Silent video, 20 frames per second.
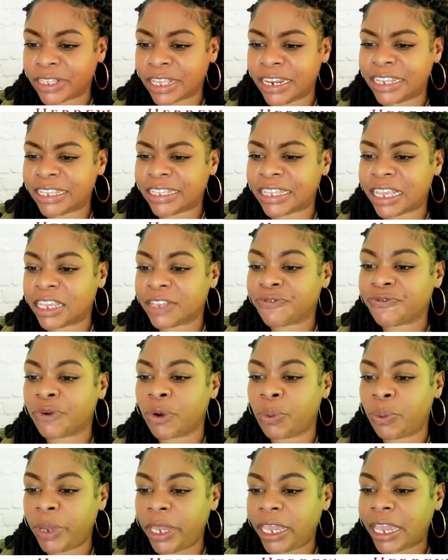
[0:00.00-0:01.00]
And it says, For
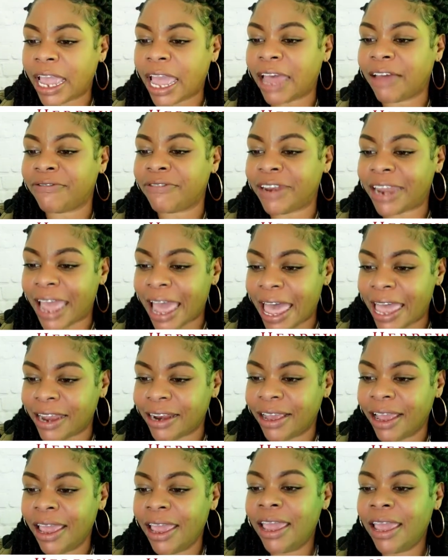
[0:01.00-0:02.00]
we have not
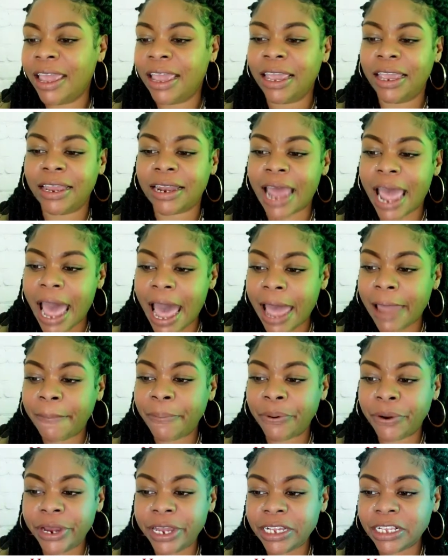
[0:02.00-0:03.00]
in high
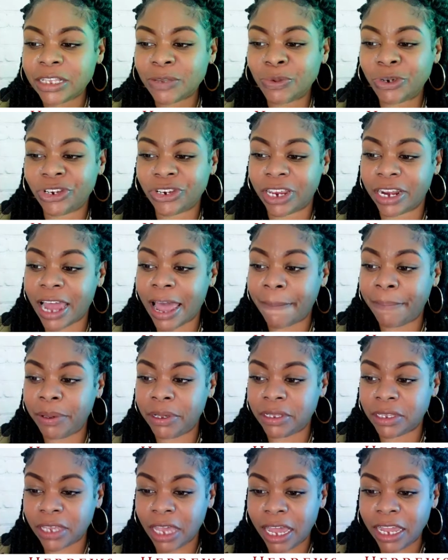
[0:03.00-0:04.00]
priest which cannot be
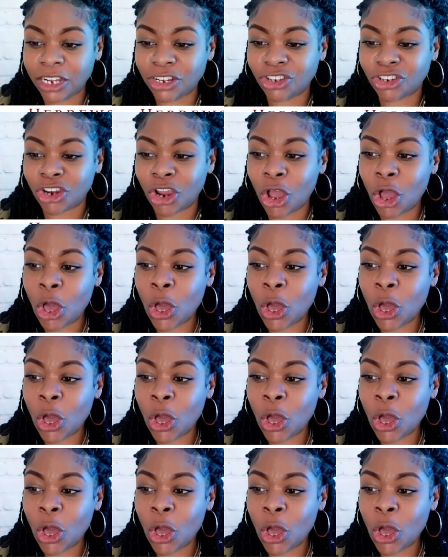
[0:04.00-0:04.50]
touched